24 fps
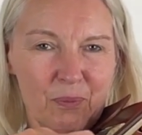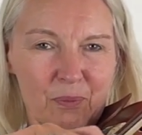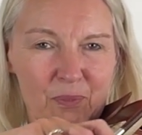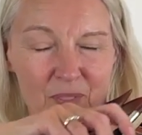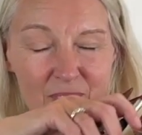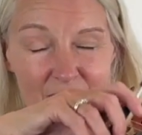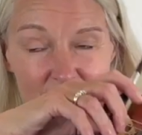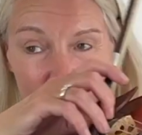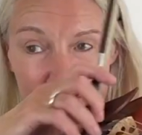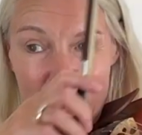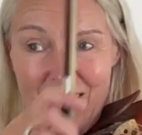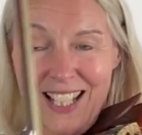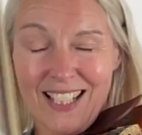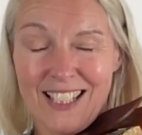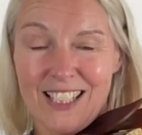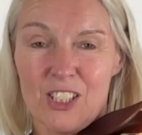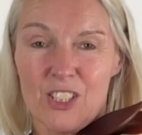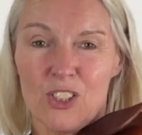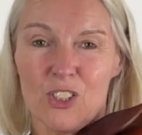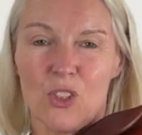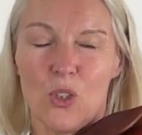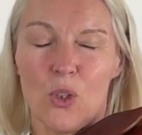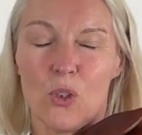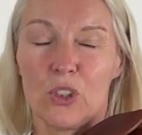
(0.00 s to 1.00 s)
Now that is
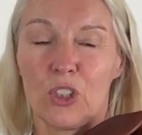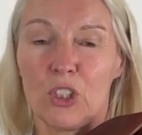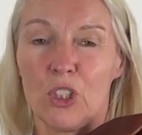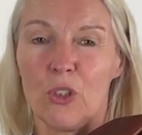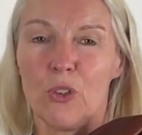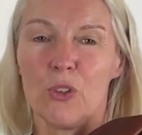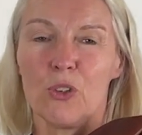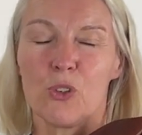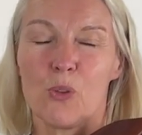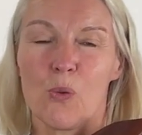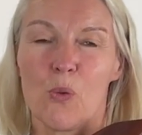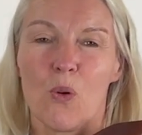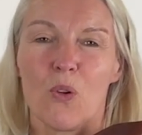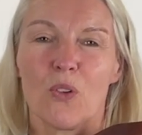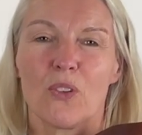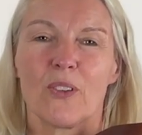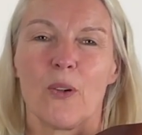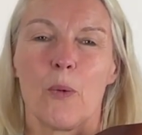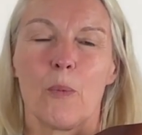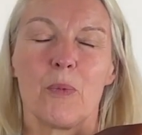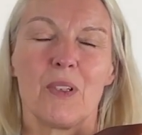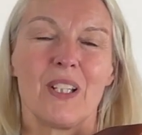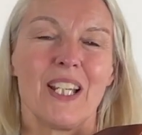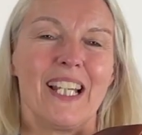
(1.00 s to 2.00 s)
an unusual
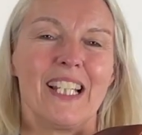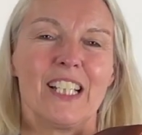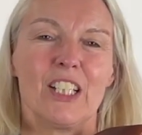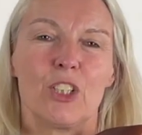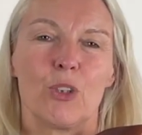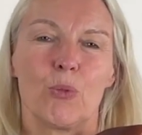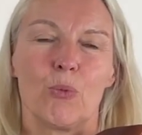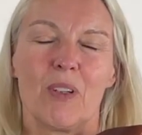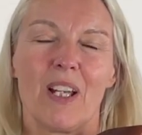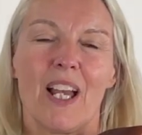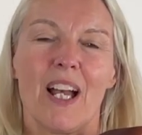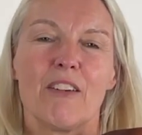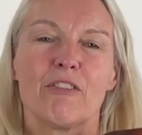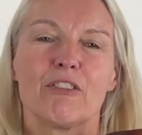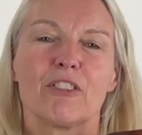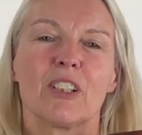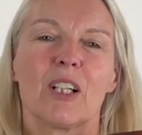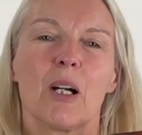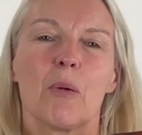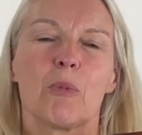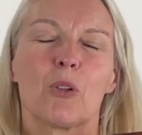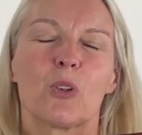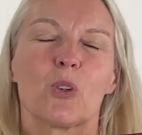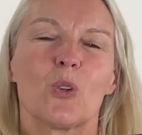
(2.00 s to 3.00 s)
combination, we haven't
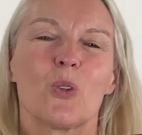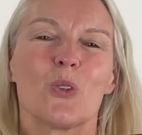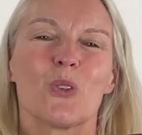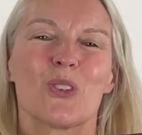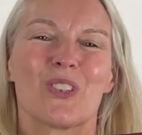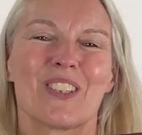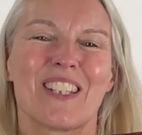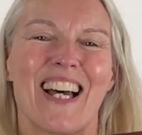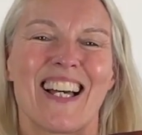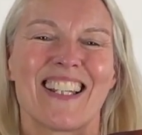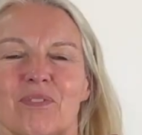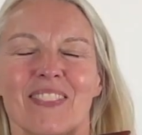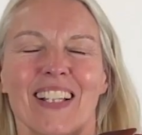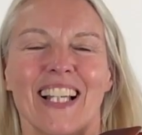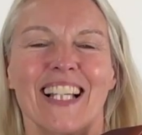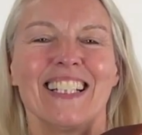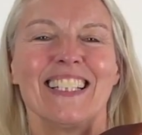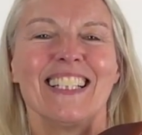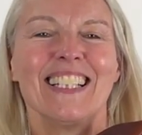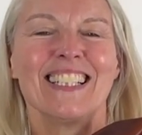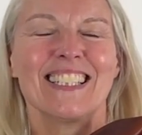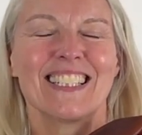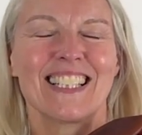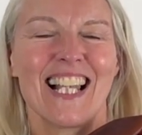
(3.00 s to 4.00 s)
come across that in
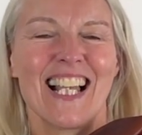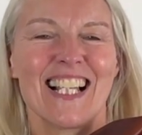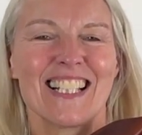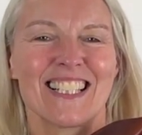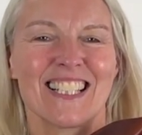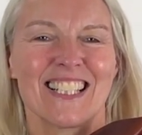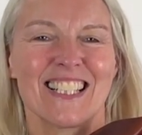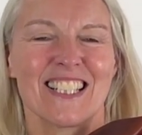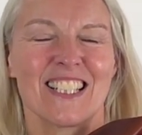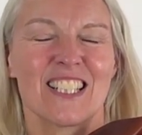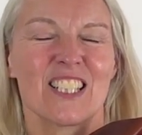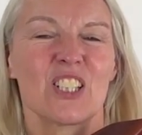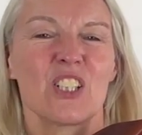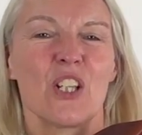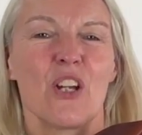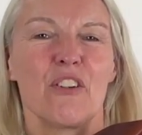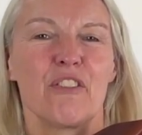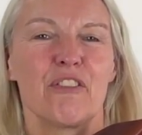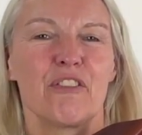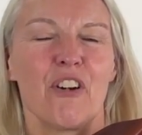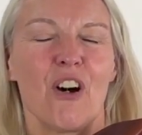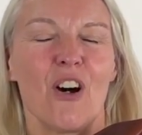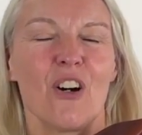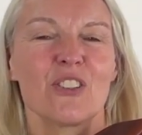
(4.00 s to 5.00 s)
these lessons so
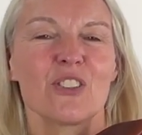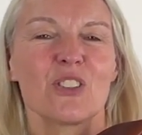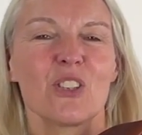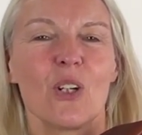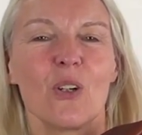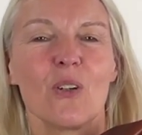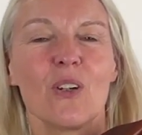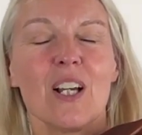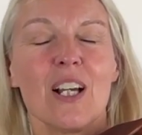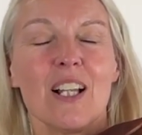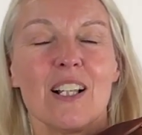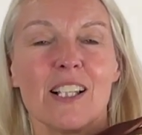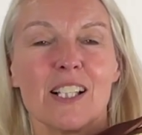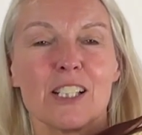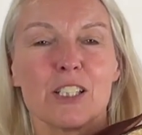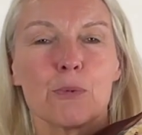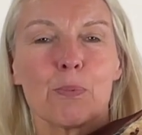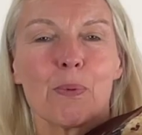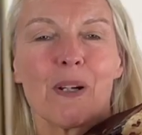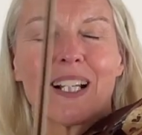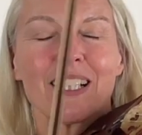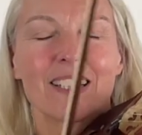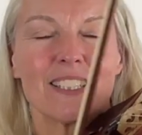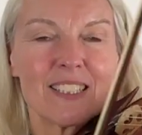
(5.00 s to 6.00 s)
far, so let's
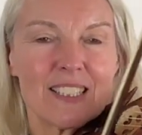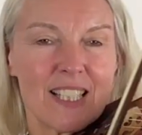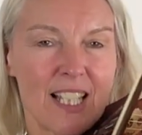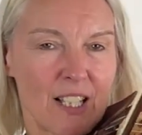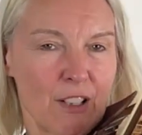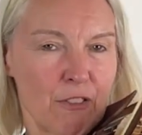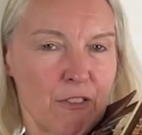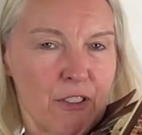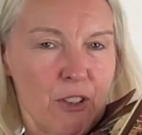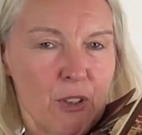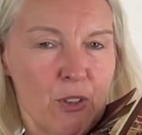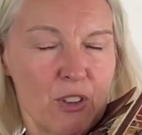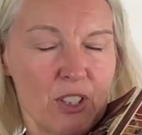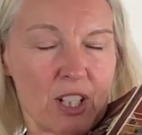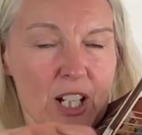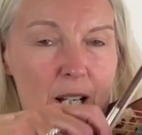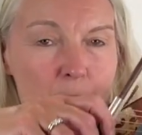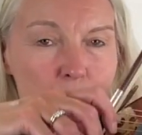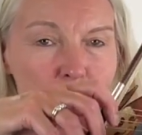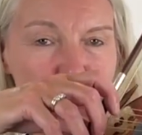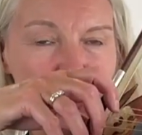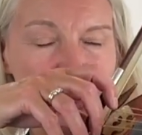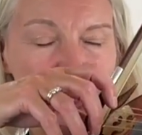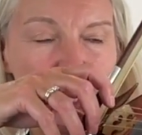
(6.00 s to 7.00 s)
practice that a few
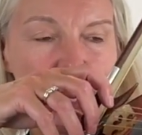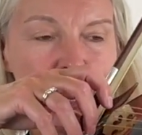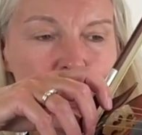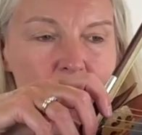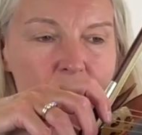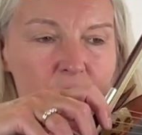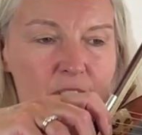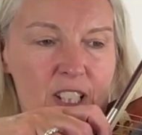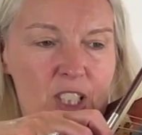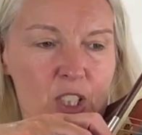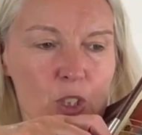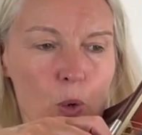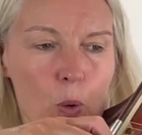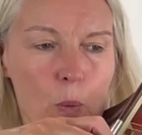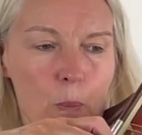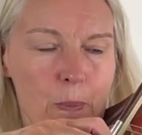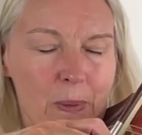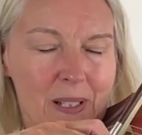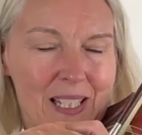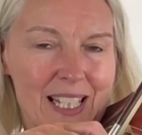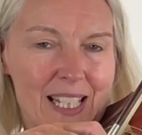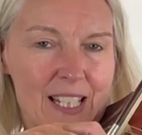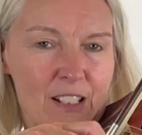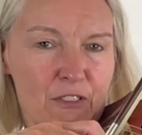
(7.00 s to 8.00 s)
times. Here is your
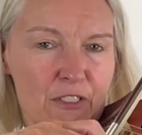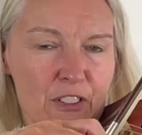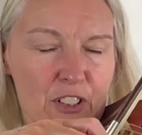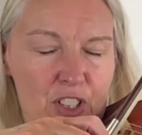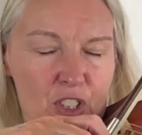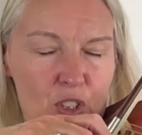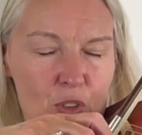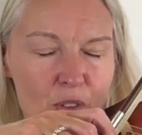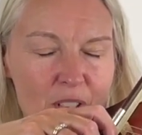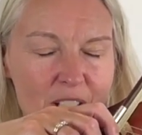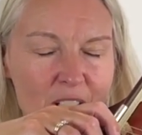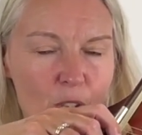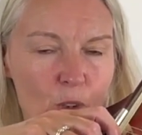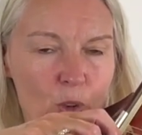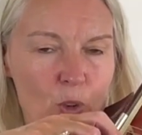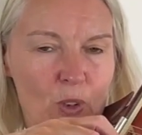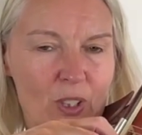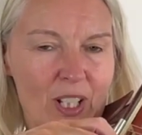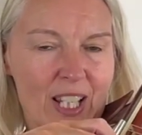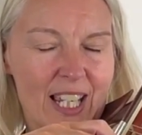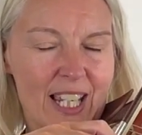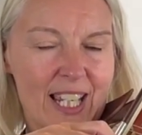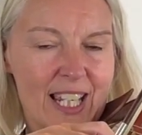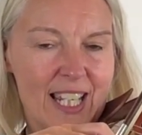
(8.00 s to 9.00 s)
B, first finger on
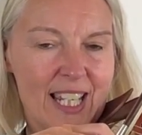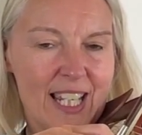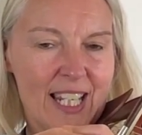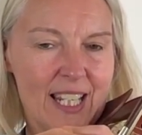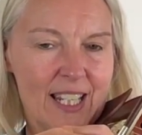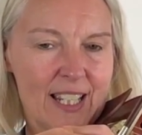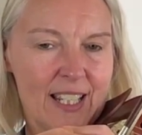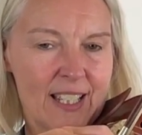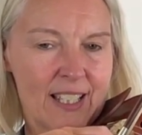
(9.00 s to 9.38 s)
A,